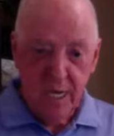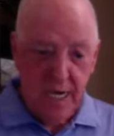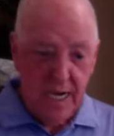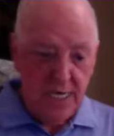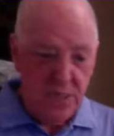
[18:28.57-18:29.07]

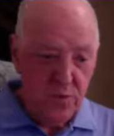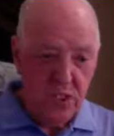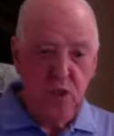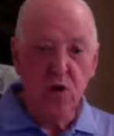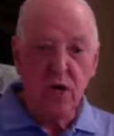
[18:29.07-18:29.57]
and to
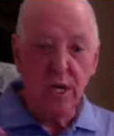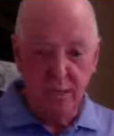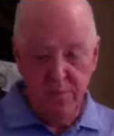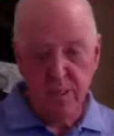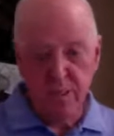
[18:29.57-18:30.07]

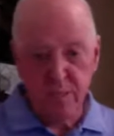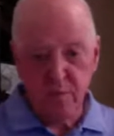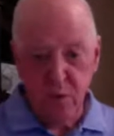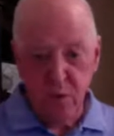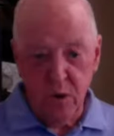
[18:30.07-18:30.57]
enjoy business
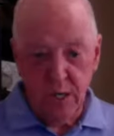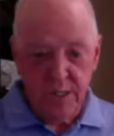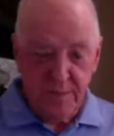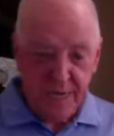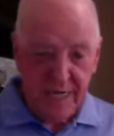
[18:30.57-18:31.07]
more and
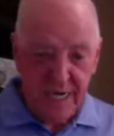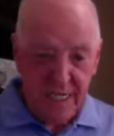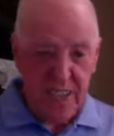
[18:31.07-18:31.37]
to make it less